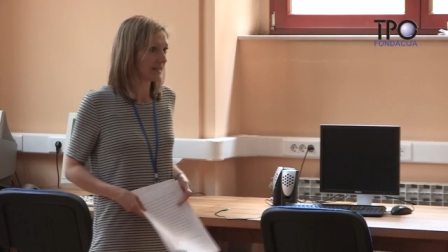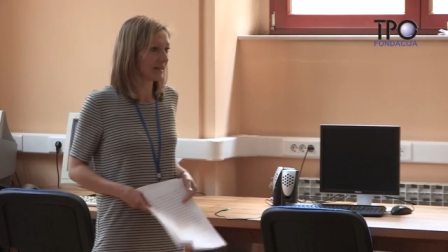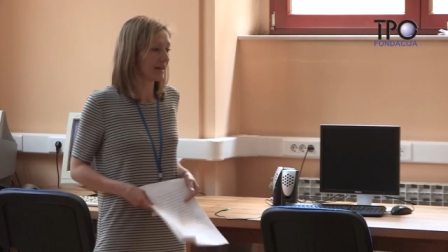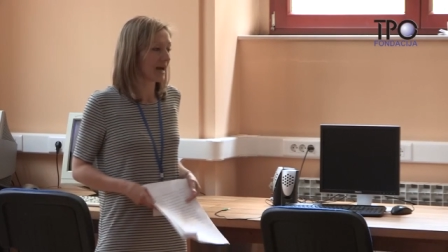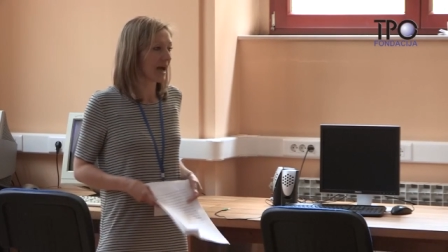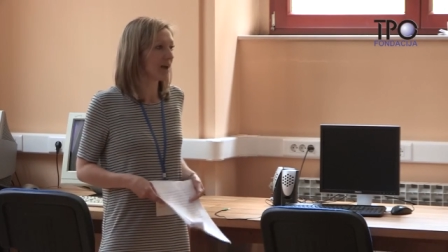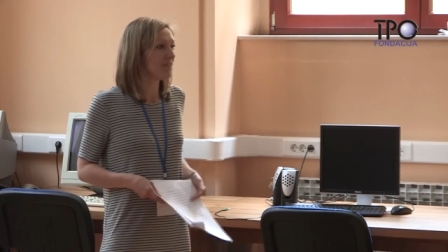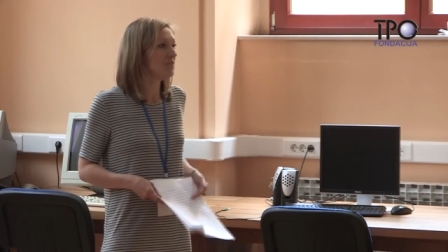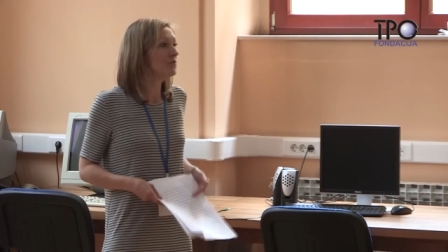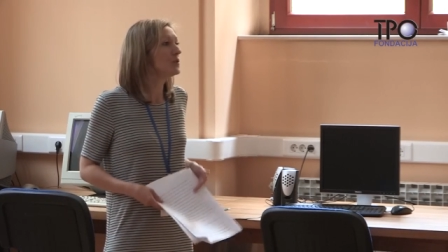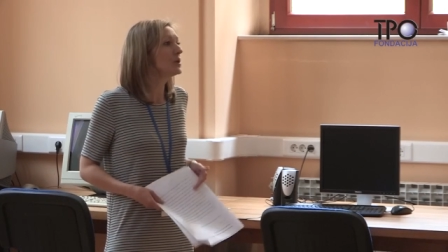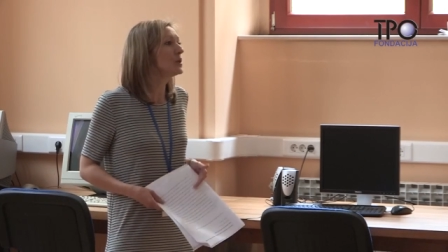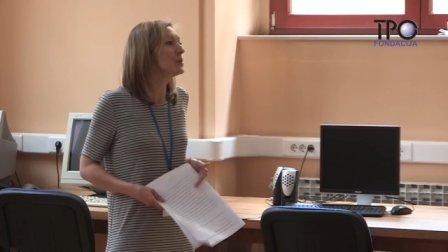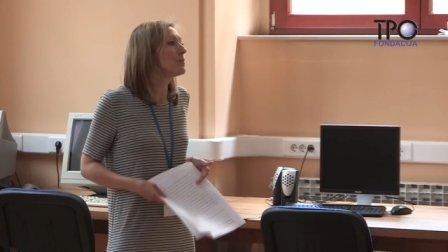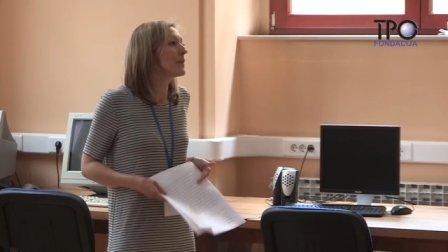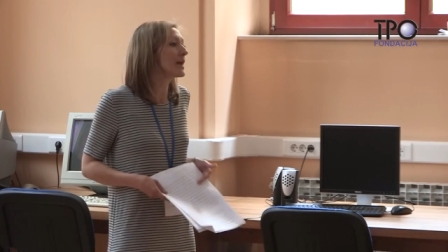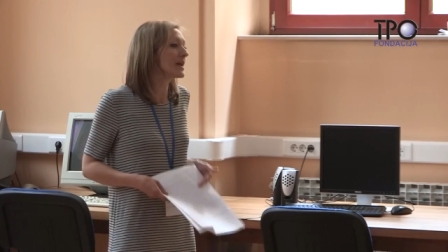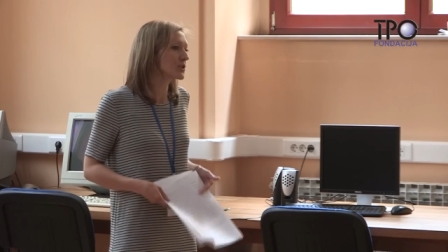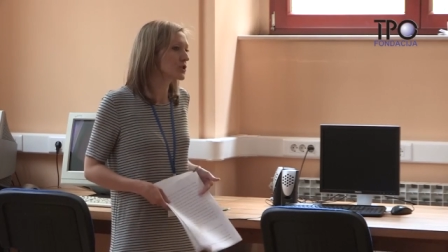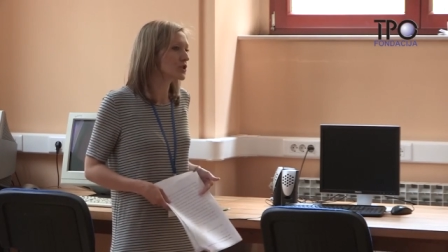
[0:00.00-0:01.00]
I
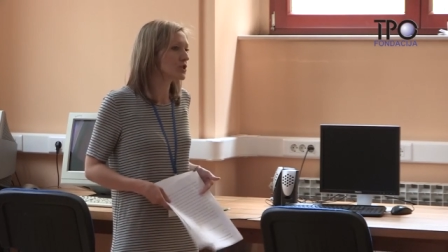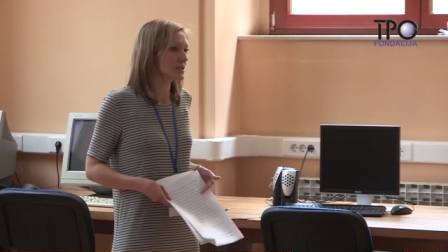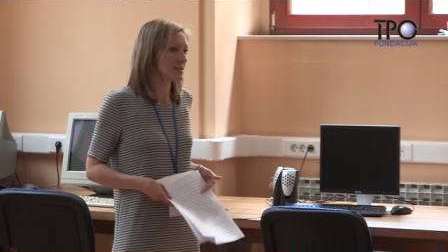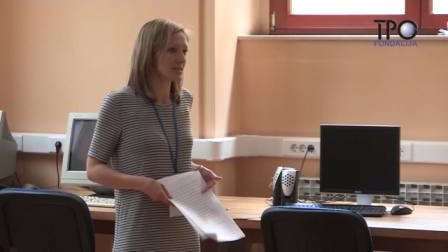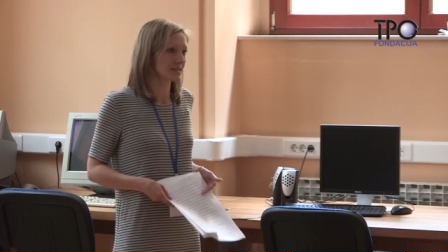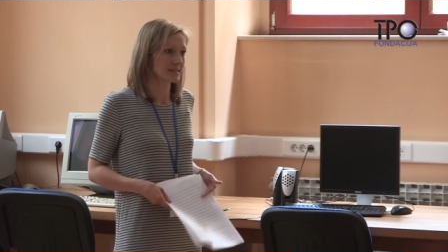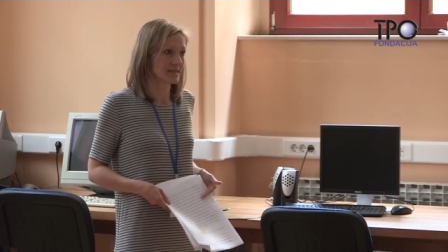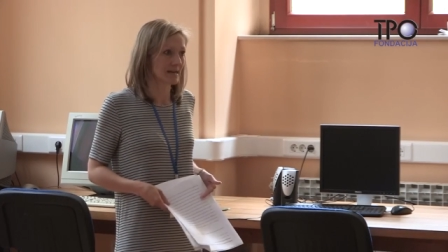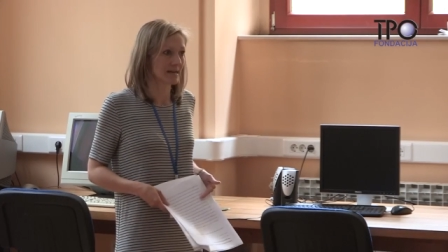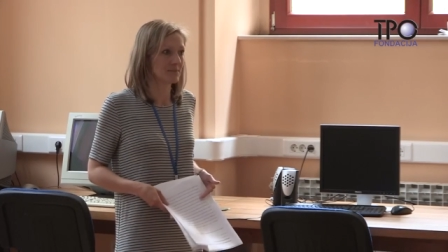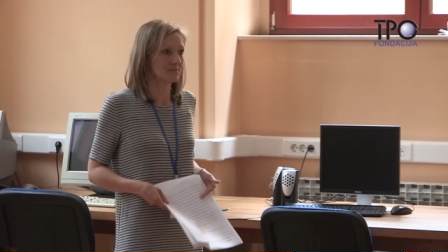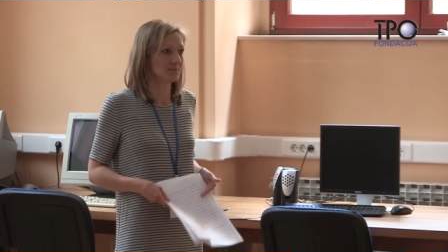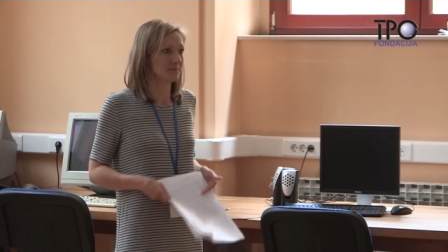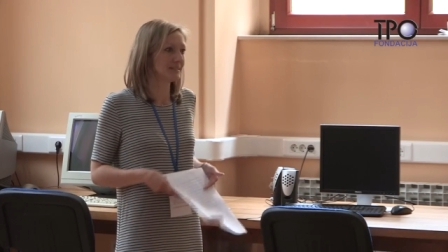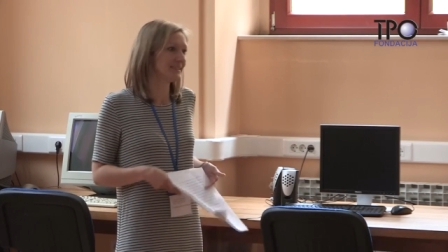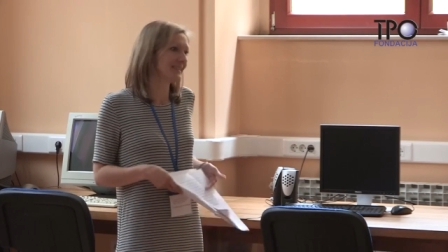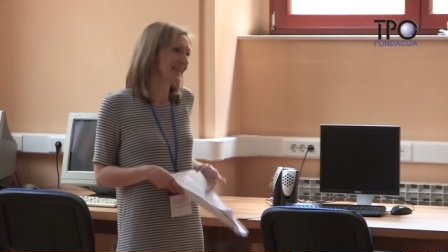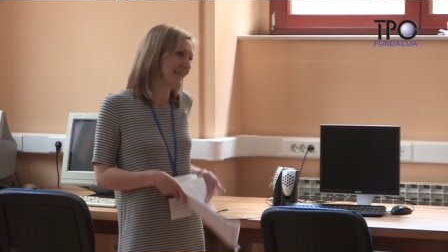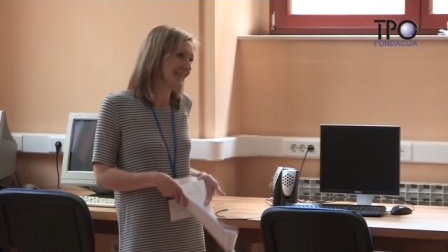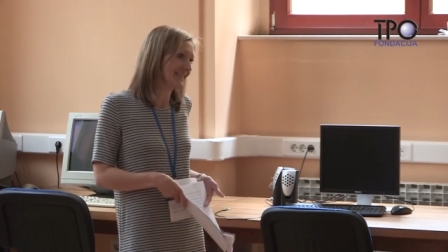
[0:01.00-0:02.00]
will mention
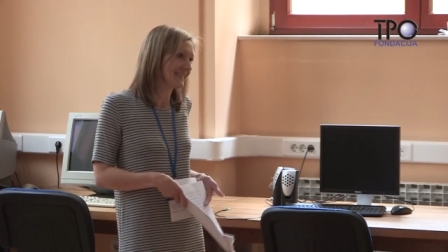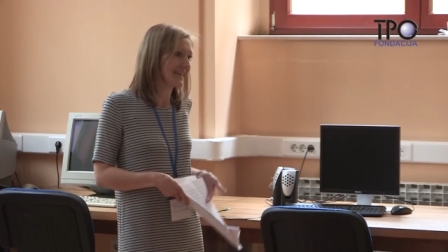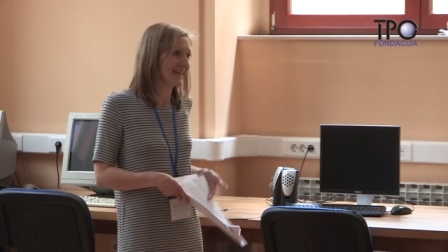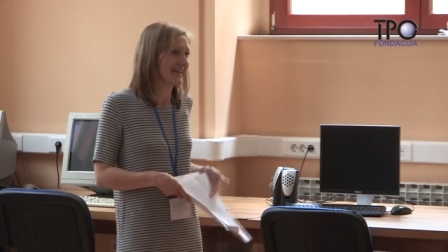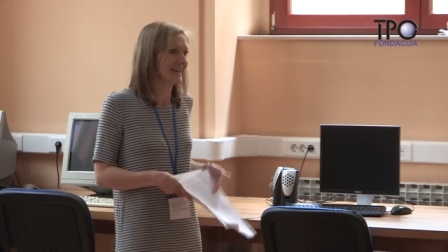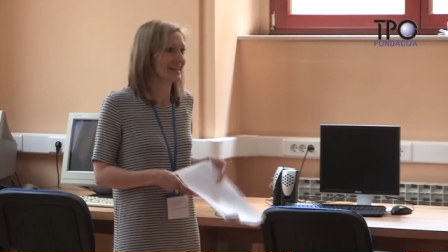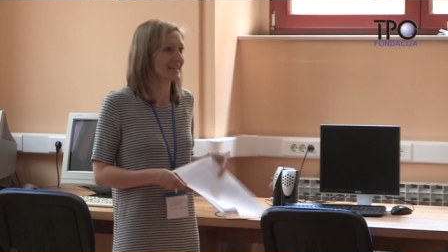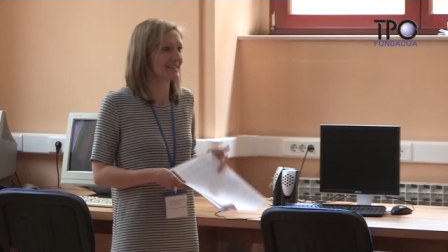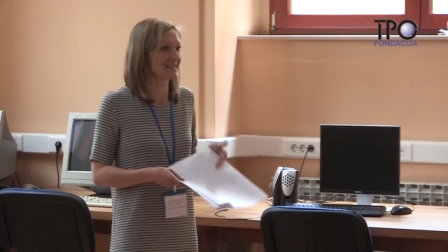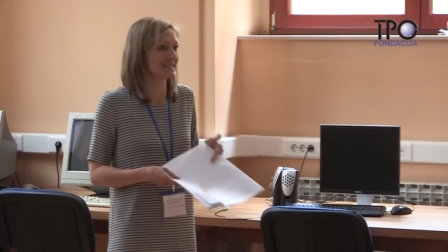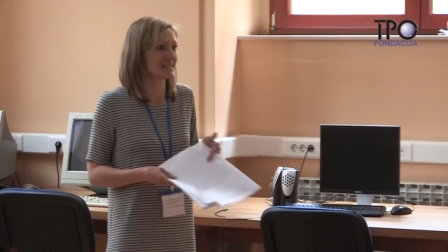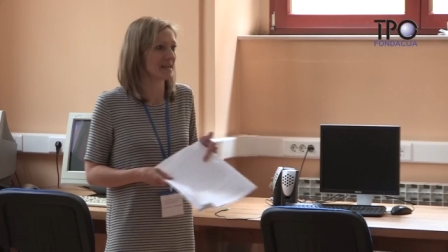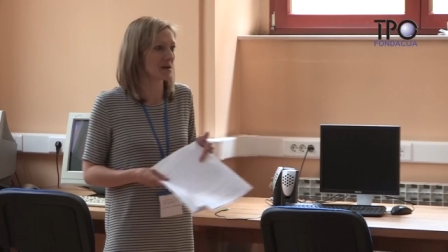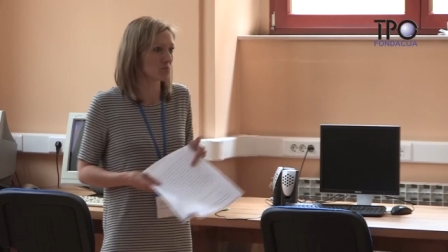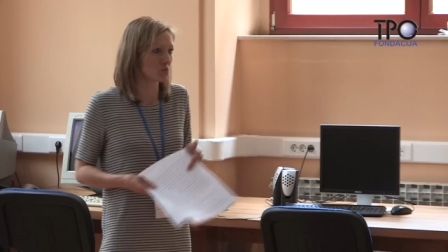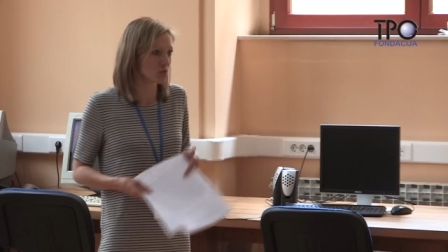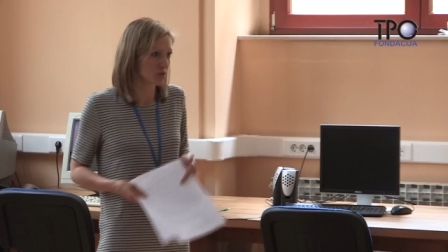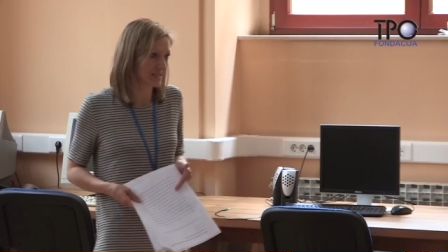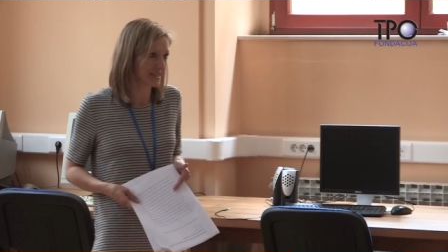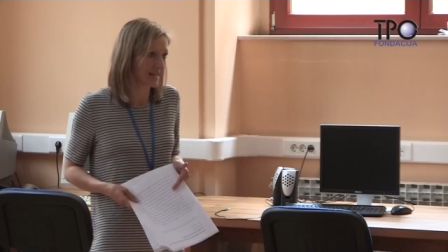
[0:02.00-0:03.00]
some data and
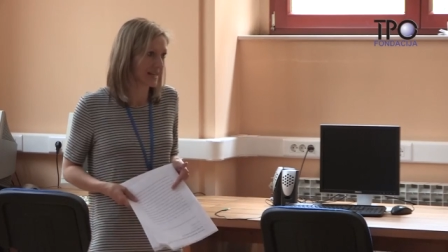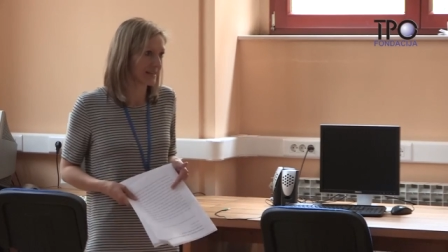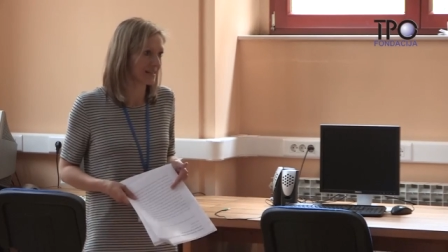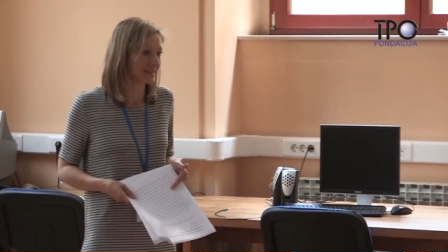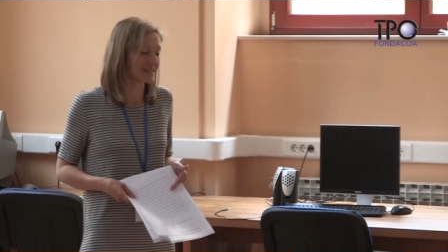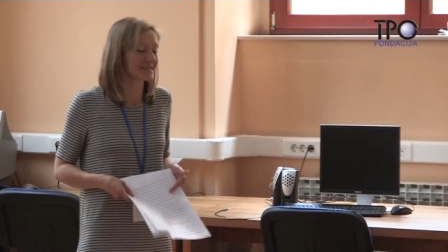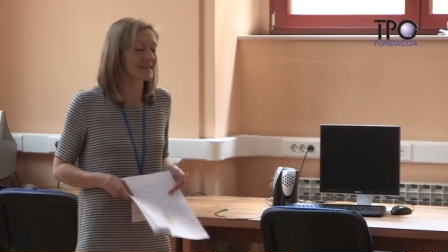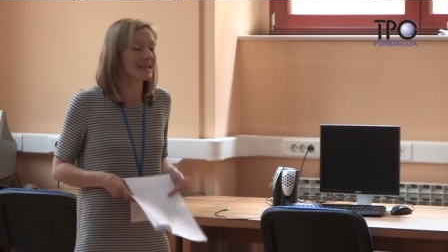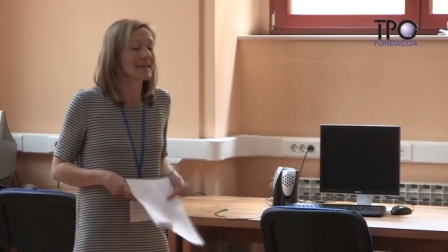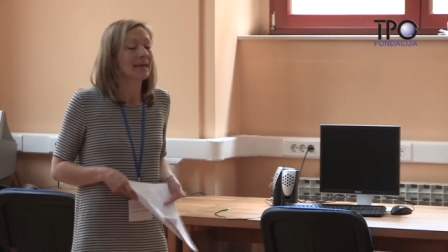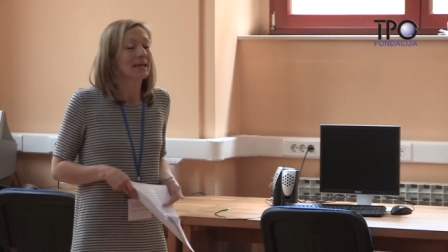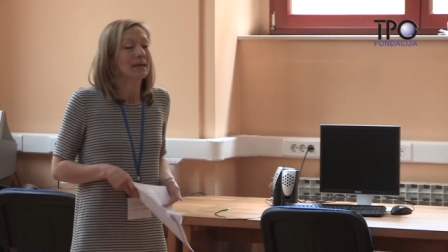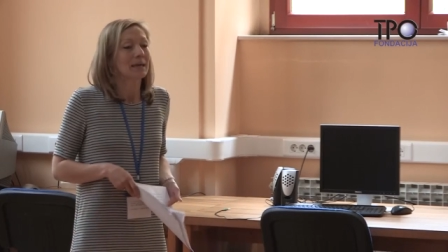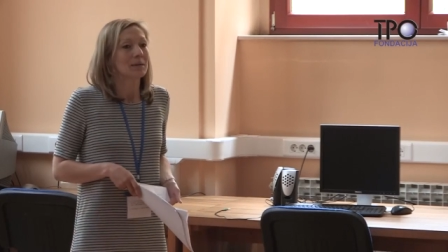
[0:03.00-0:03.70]
some results,